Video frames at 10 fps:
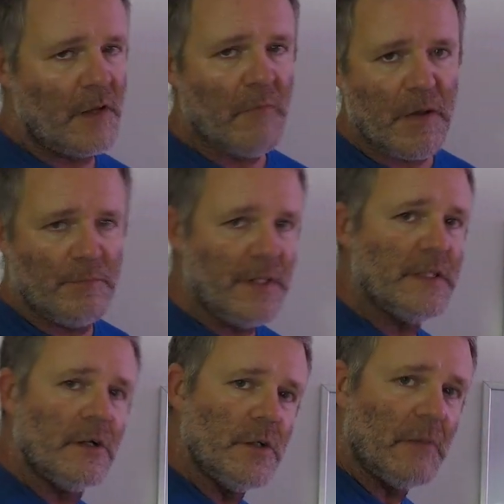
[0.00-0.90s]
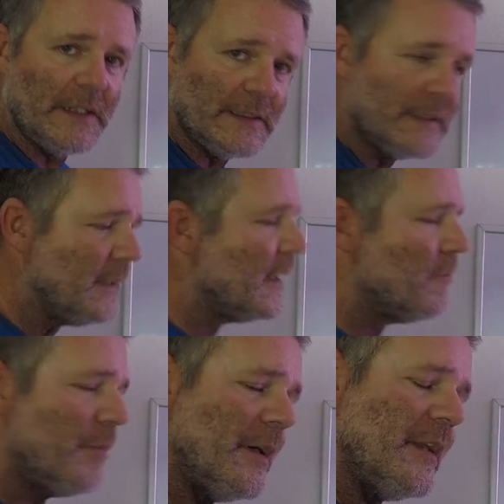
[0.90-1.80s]
they might be there, you might see
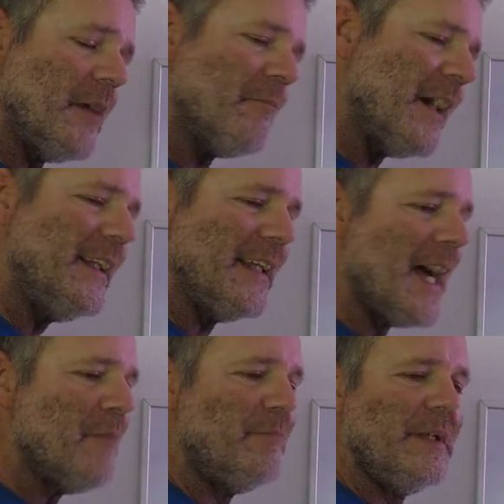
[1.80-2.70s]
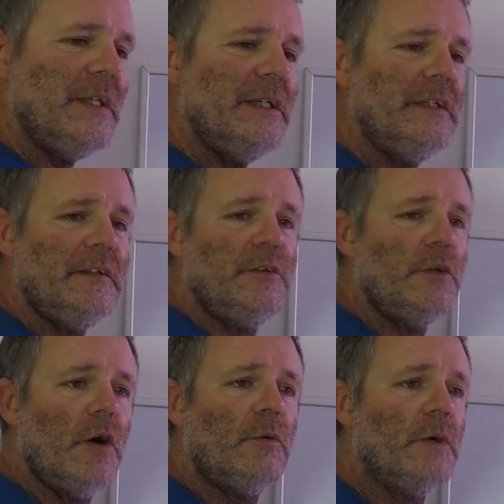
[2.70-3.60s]
them, but they might not be,
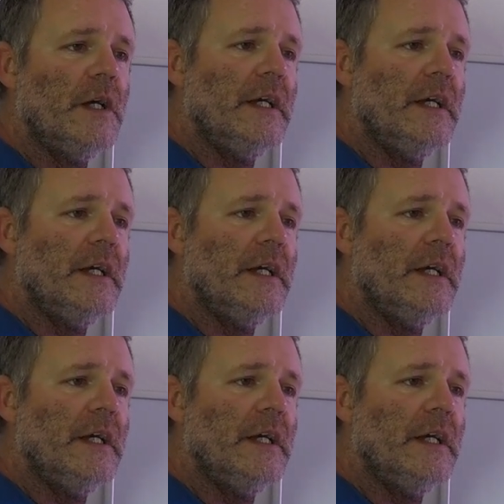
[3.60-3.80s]
you know,